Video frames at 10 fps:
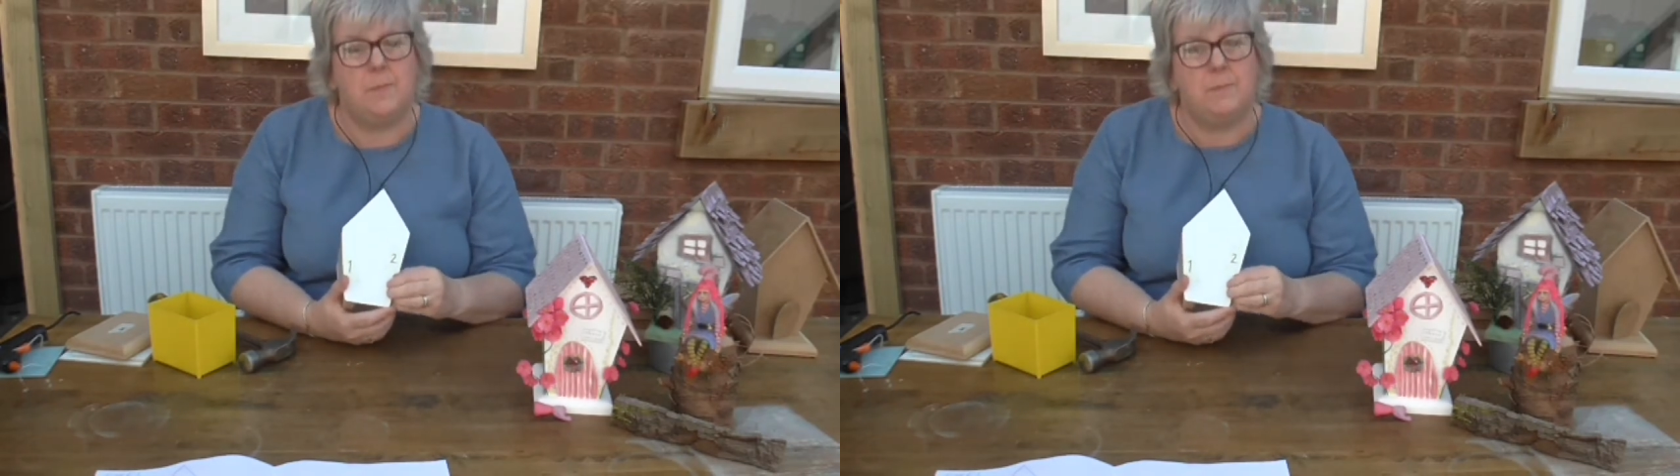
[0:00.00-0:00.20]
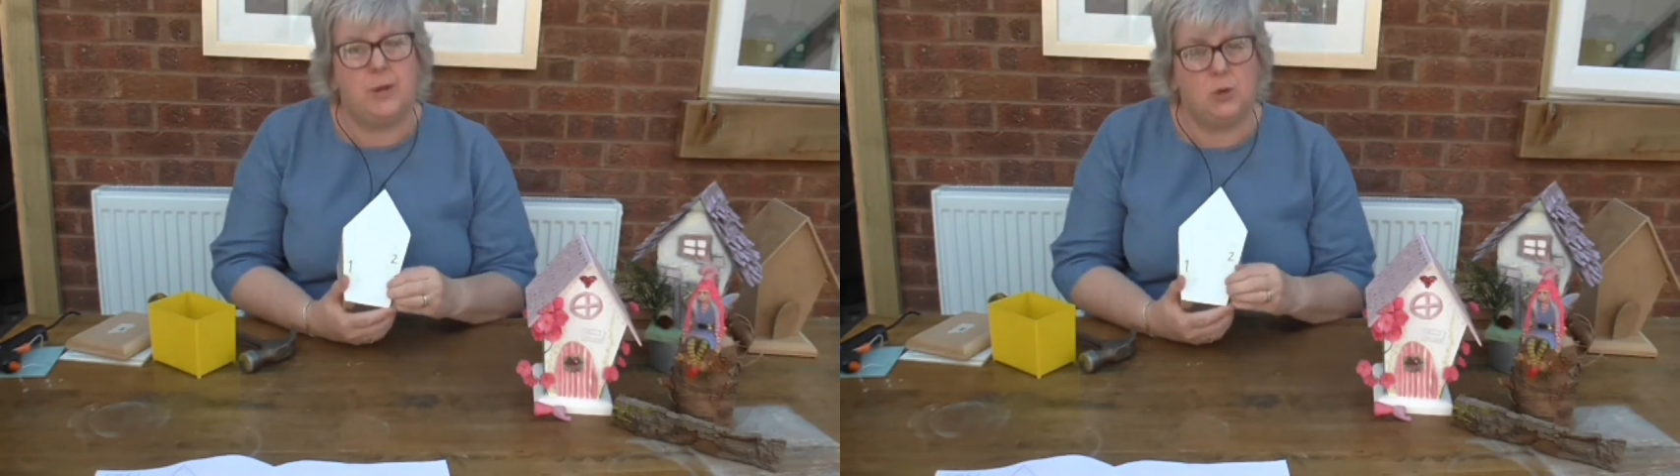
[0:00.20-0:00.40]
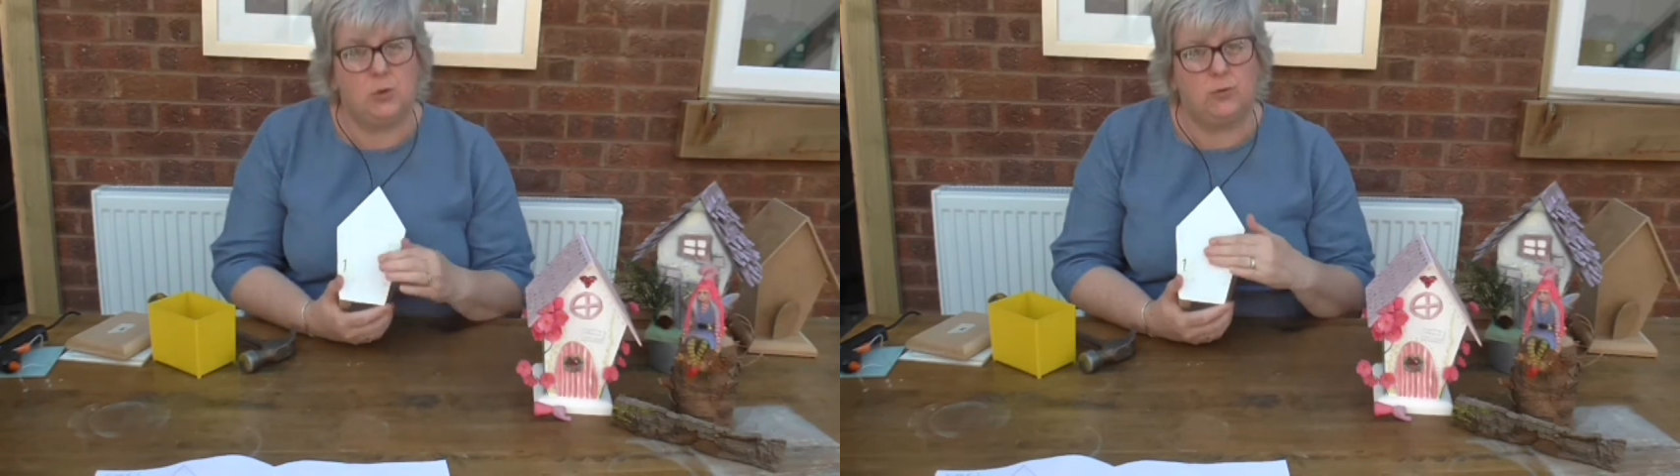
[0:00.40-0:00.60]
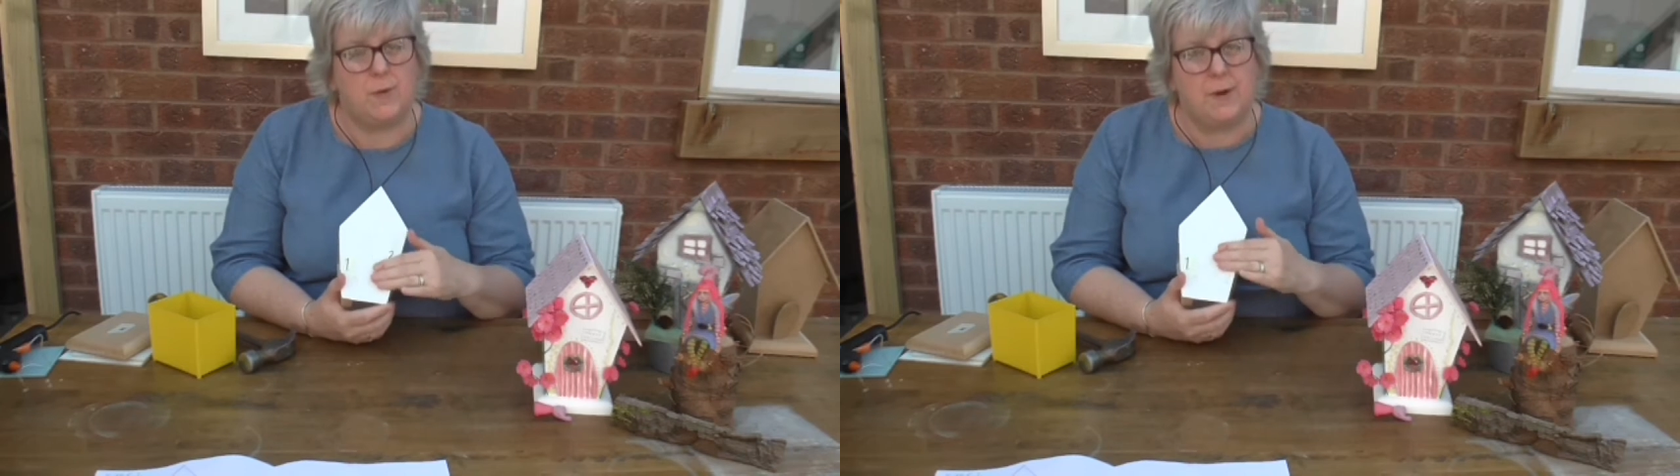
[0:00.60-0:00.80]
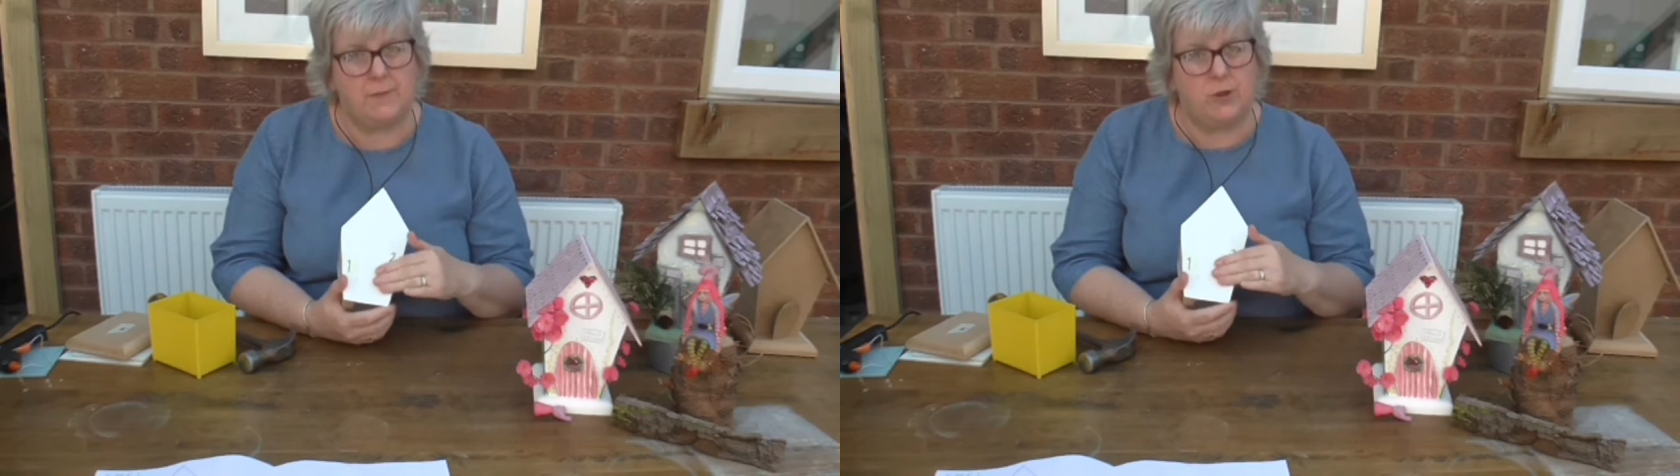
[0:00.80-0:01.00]
but yours
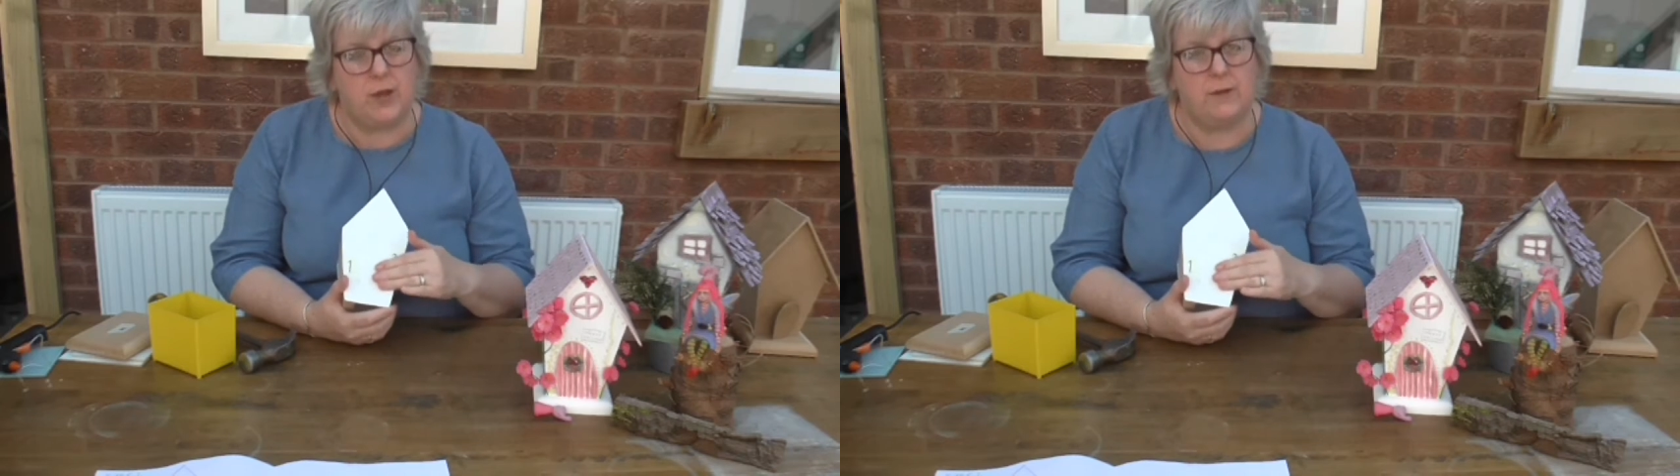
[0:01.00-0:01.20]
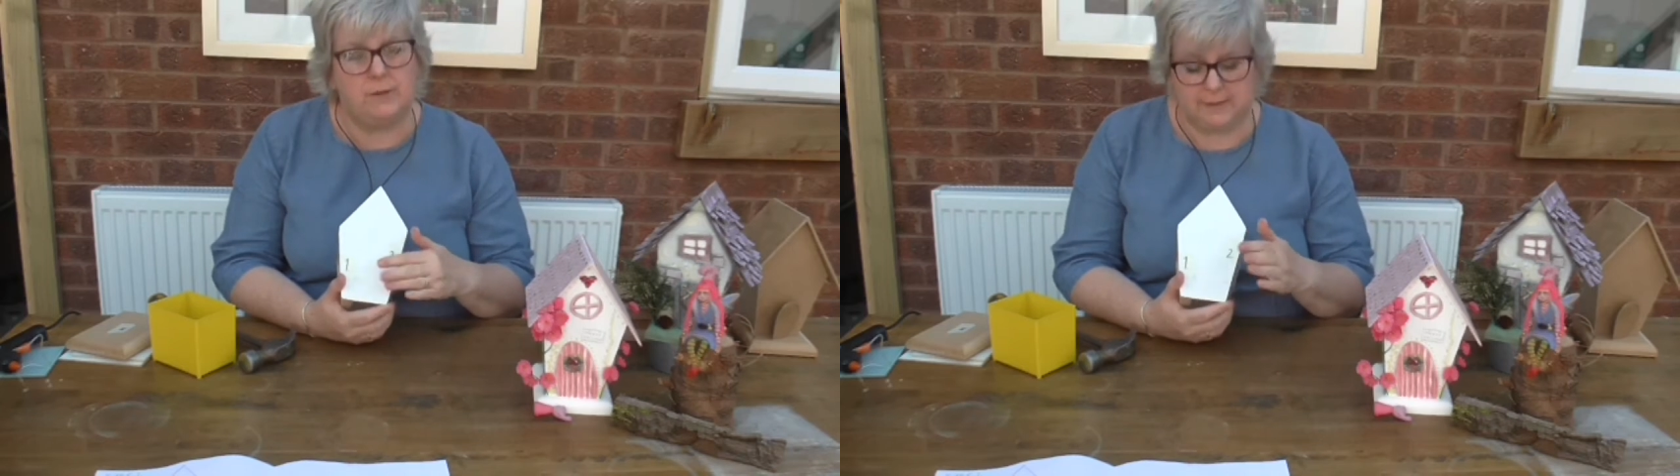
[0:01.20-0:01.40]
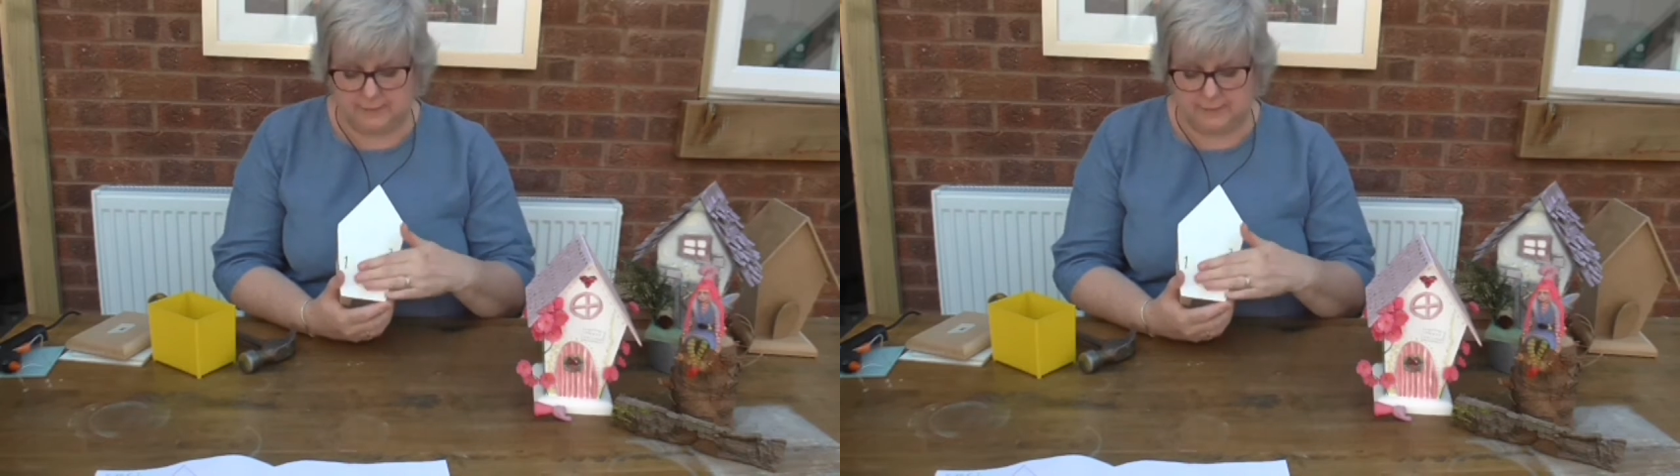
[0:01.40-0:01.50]
won't have a coating,